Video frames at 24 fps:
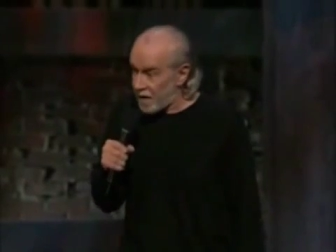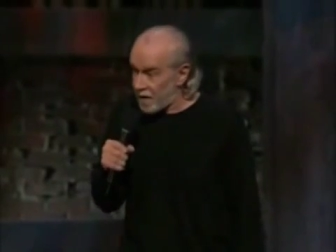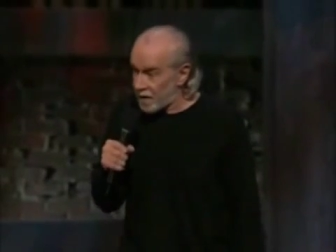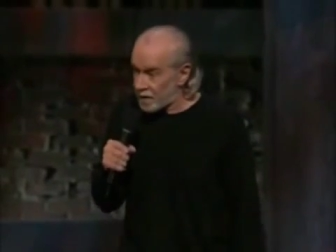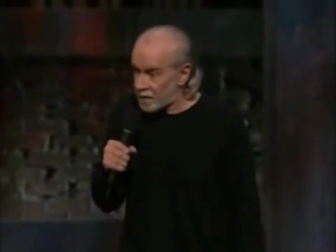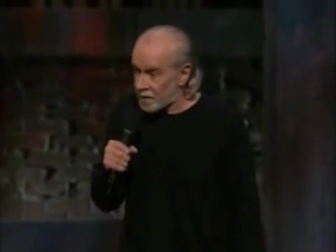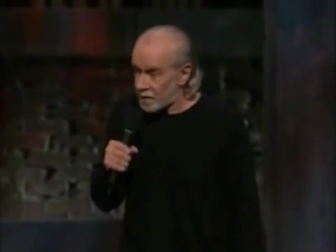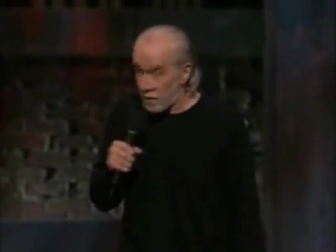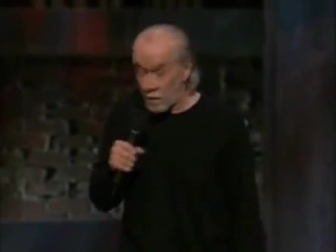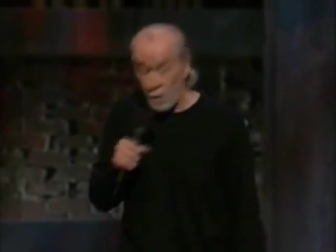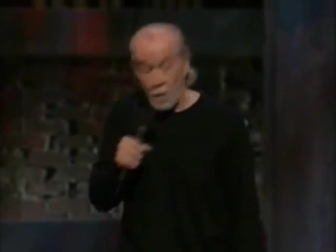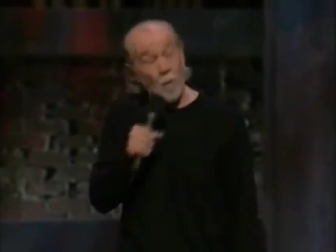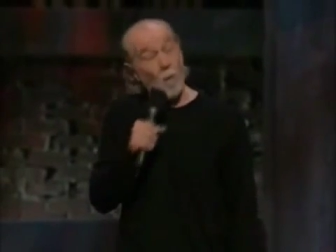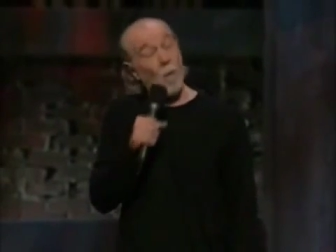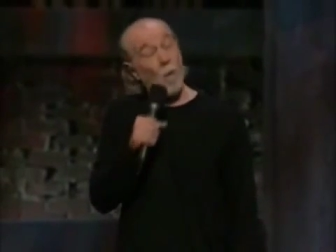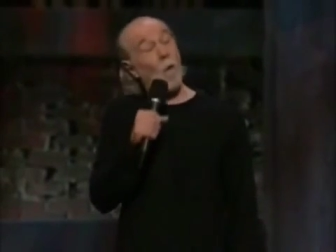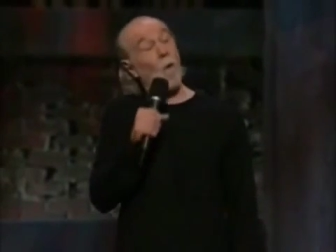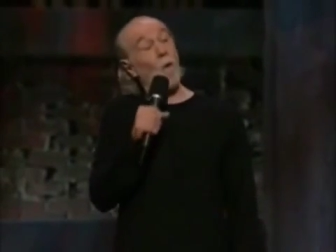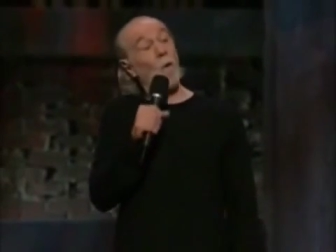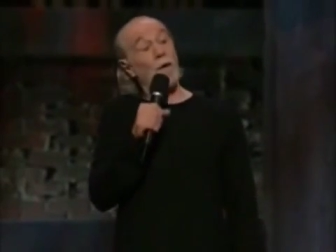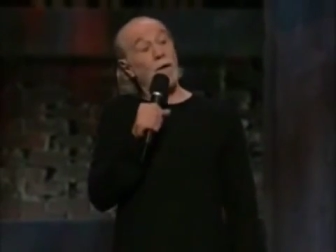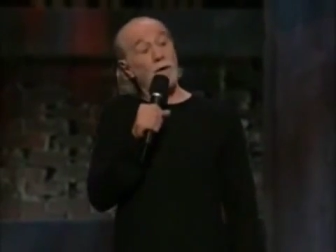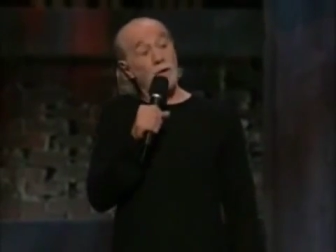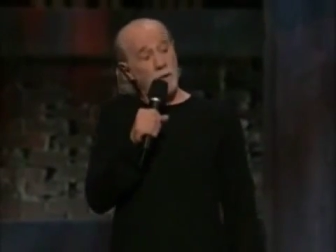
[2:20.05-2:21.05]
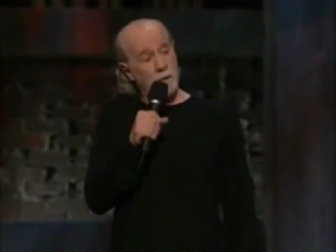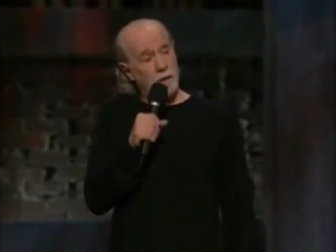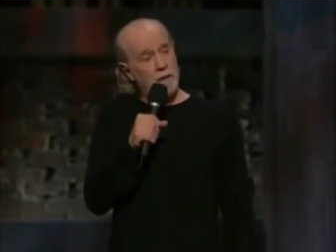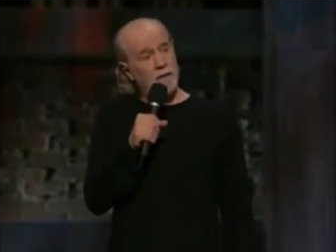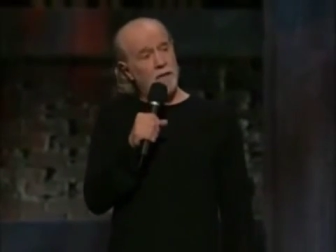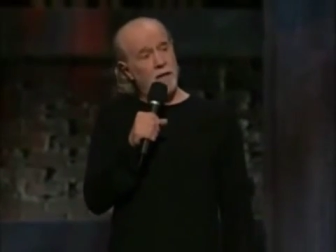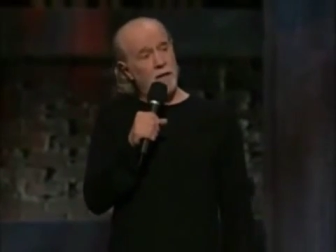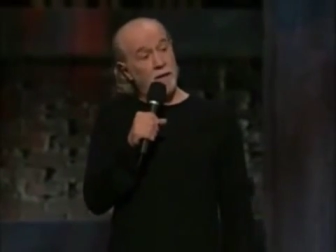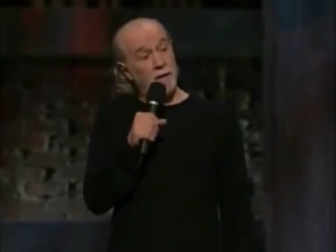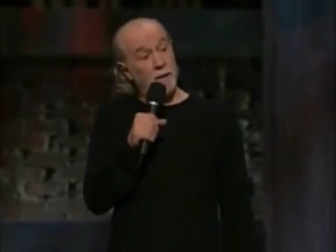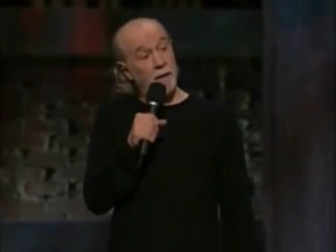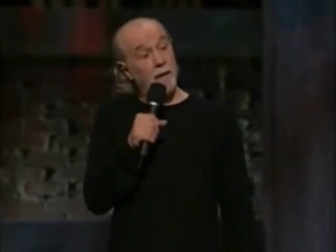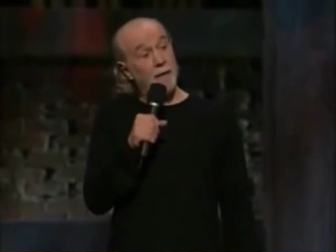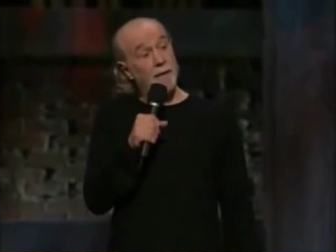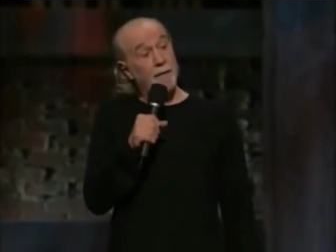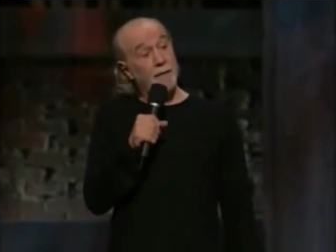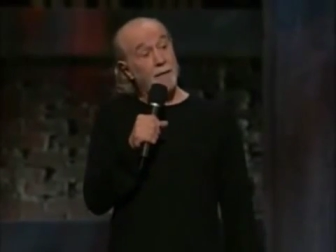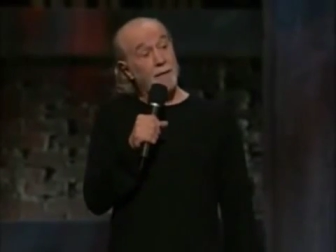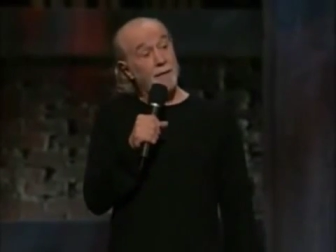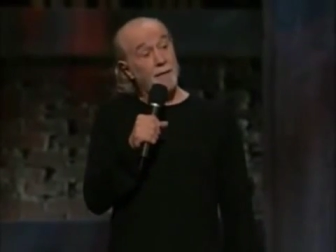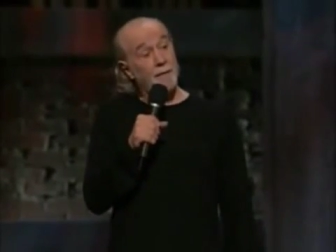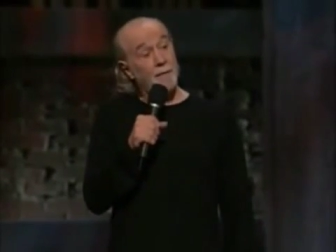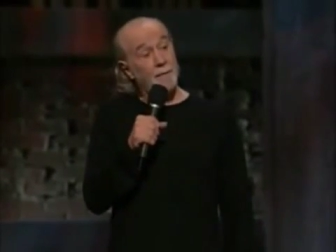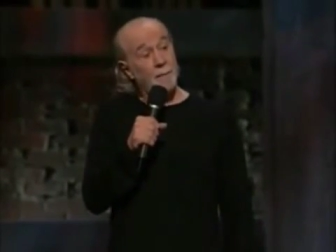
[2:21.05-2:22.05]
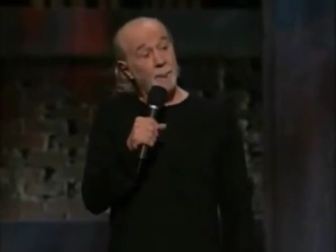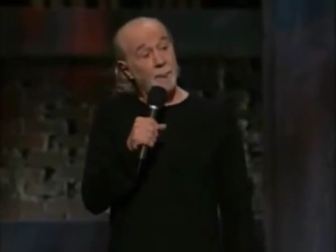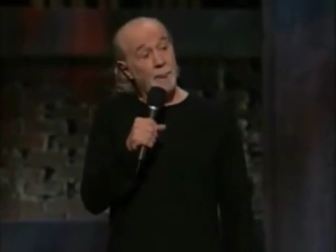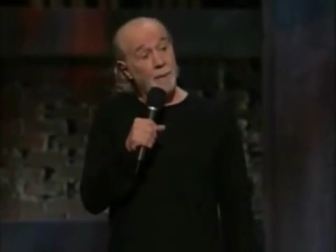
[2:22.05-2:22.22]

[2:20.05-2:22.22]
And they fucked? Oh, indeed they did.